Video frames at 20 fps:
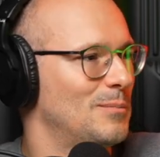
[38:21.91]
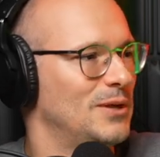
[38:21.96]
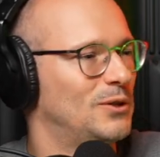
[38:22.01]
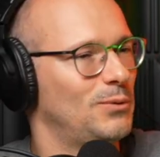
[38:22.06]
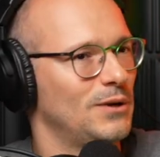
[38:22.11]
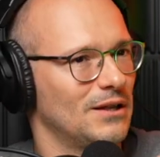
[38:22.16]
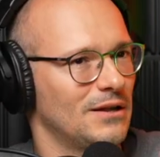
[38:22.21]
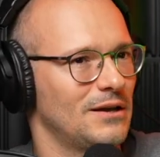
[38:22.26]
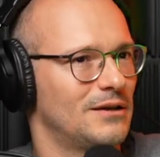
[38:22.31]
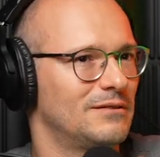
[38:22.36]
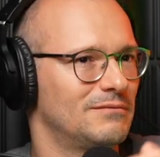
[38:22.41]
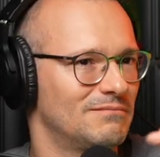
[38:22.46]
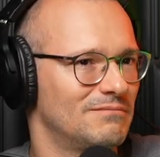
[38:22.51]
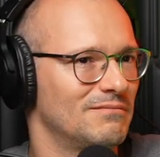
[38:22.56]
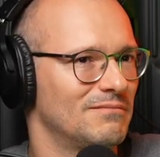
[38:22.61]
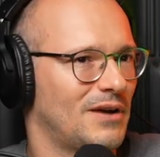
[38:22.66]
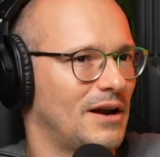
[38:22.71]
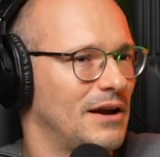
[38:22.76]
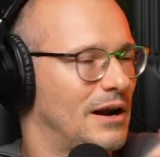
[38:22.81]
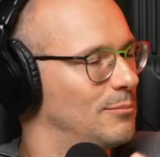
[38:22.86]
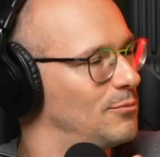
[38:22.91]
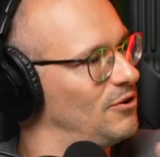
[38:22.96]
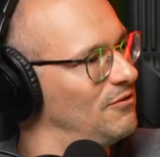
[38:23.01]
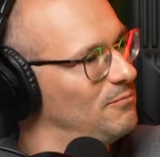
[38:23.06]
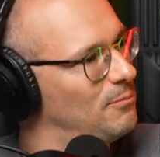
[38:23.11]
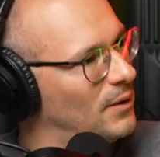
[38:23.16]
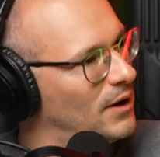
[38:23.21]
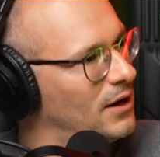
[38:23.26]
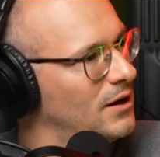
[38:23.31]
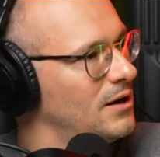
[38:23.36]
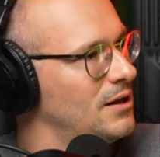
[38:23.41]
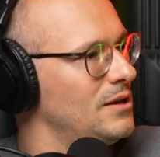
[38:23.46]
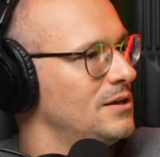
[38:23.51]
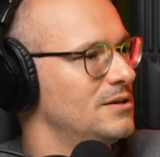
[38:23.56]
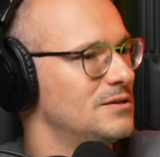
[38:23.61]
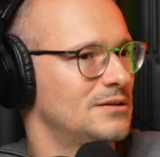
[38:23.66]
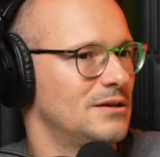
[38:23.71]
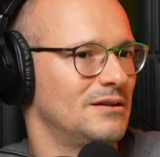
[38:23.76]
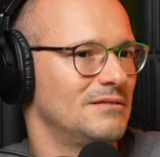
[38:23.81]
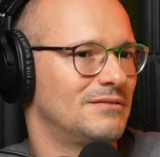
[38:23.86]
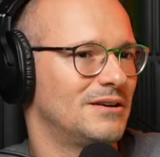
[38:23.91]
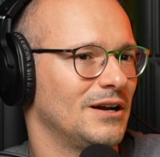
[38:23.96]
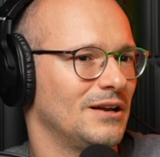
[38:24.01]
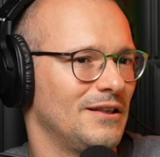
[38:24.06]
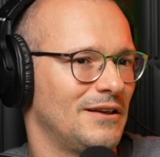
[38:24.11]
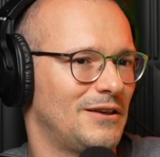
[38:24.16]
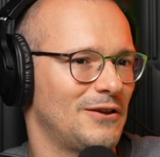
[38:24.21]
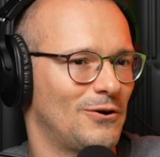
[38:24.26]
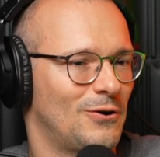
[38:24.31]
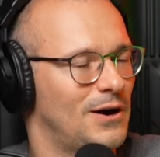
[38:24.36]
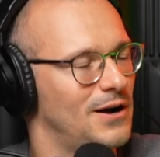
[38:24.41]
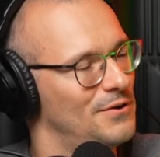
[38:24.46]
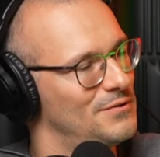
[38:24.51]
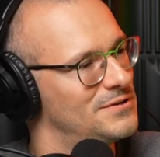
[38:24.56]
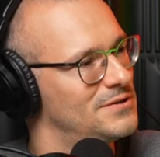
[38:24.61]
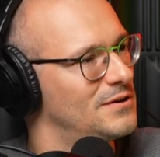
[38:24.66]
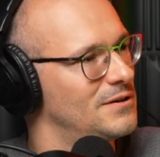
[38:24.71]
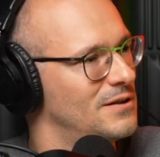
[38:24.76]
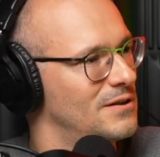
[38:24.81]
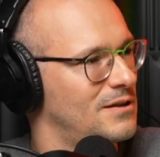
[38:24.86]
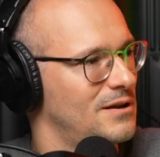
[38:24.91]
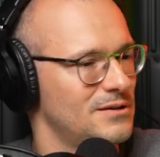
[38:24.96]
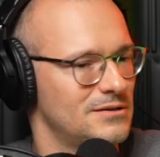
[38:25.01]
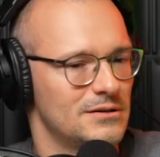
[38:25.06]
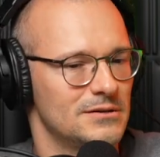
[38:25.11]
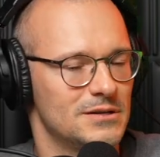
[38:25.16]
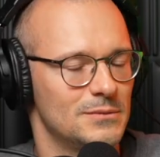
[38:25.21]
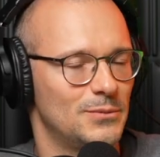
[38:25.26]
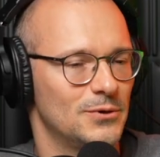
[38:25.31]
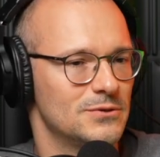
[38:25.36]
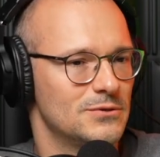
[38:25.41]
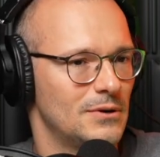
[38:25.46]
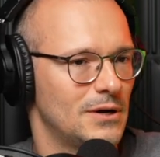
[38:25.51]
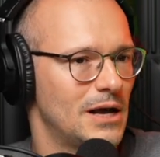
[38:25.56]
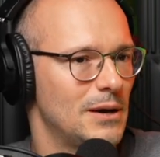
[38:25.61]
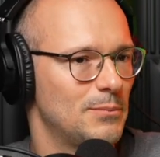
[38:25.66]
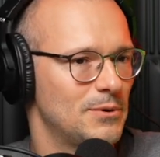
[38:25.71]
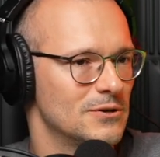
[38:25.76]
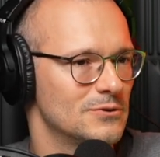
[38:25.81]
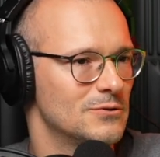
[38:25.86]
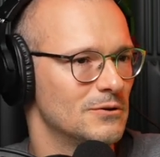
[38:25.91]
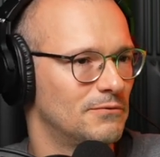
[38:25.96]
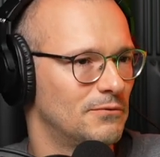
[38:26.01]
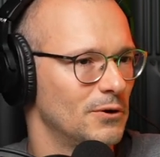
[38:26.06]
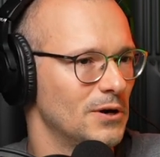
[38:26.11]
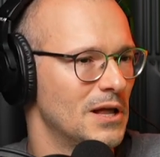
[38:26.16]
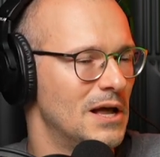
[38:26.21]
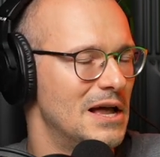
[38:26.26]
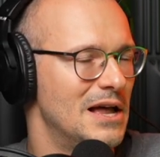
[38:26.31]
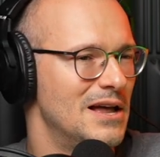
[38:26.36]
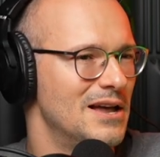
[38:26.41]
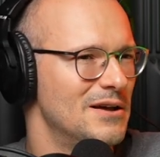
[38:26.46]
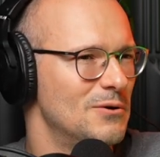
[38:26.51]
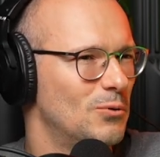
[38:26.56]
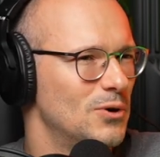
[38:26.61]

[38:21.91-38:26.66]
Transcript: between like a number of parties and kind of like you know how certain things are supposed to happen and so forth yeah.